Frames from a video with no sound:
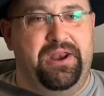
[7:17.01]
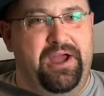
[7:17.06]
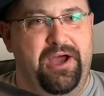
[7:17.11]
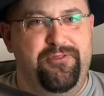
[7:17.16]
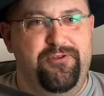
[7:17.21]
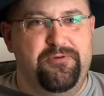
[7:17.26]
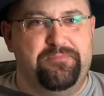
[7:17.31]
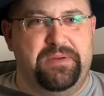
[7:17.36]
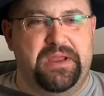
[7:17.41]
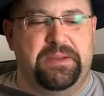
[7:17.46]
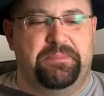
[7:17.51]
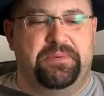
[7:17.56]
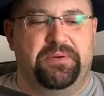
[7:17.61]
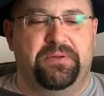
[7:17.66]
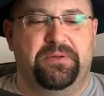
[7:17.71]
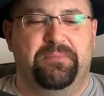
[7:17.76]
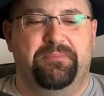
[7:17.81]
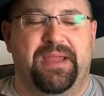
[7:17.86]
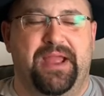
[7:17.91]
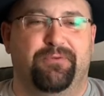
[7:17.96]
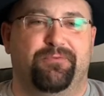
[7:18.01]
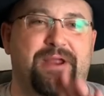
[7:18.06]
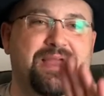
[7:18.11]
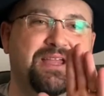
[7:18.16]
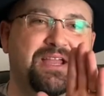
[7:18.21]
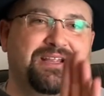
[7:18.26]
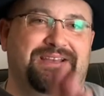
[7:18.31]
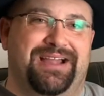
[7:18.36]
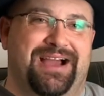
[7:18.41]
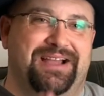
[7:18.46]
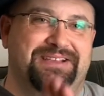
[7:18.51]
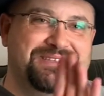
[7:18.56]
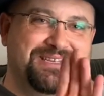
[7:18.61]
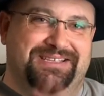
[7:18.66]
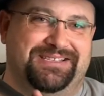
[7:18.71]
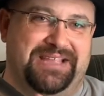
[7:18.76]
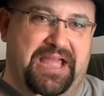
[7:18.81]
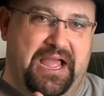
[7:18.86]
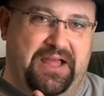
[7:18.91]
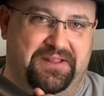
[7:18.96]
other people may recognize
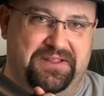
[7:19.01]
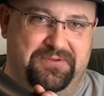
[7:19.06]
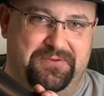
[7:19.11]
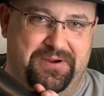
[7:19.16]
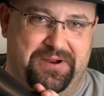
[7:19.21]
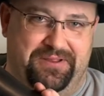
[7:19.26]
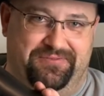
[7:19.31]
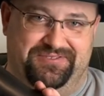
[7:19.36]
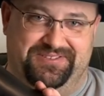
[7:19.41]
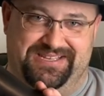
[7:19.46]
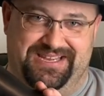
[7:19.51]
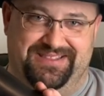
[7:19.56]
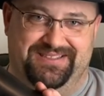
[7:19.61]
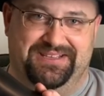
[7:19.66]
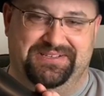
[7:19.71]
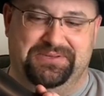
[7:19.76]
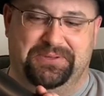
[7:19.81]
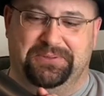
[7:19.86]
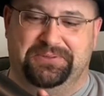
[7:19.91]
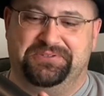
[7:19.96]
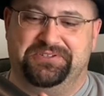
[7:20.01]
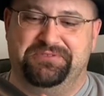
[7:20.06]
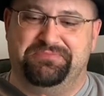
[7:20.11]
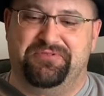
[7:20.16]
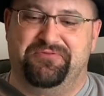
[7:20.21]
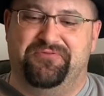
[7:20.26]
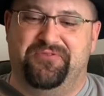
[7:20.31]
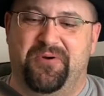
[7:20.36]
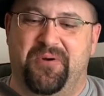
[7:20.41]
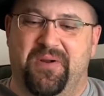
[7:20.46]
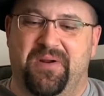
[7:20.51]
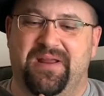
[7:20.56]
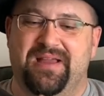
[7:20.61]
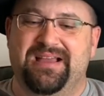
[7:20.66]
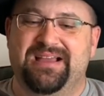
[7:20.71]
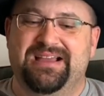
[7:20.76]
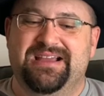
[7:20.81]
exactly where I've seen this holster before.